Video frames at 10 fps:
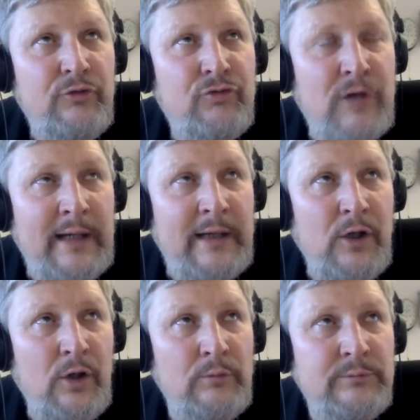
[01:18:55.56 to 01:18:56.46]

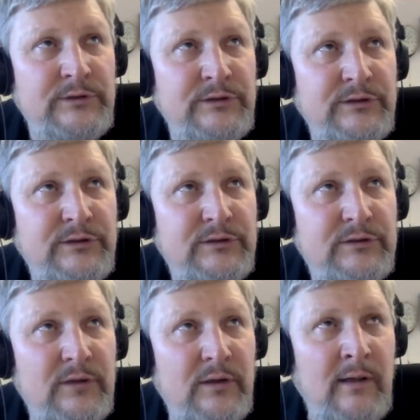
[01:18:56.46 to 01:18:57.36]
trichomes,
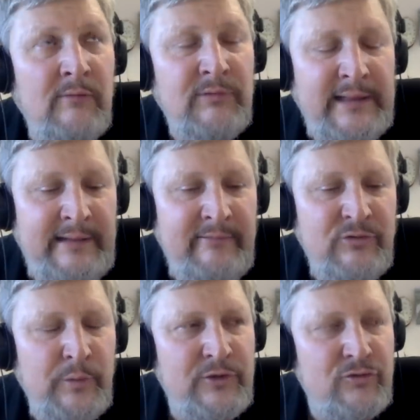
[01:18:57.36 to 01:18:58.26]
of
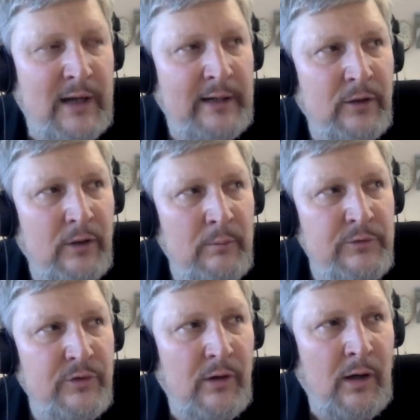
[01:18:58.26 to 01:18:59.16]
leaves with
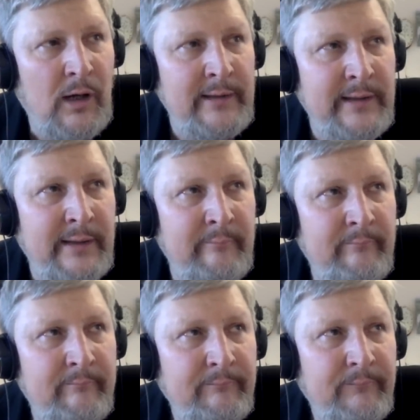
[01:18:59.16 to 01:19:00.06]
trichomes on them,
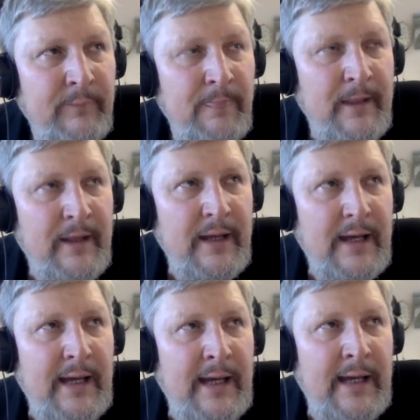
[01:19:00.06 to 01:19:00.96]

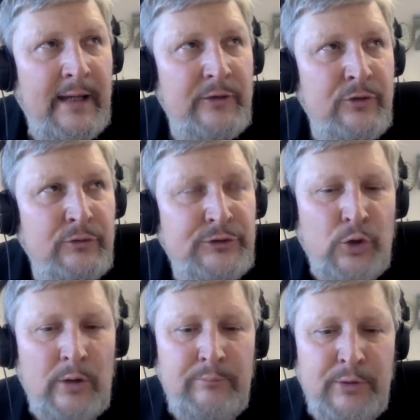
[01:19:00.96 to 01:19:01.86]
and to short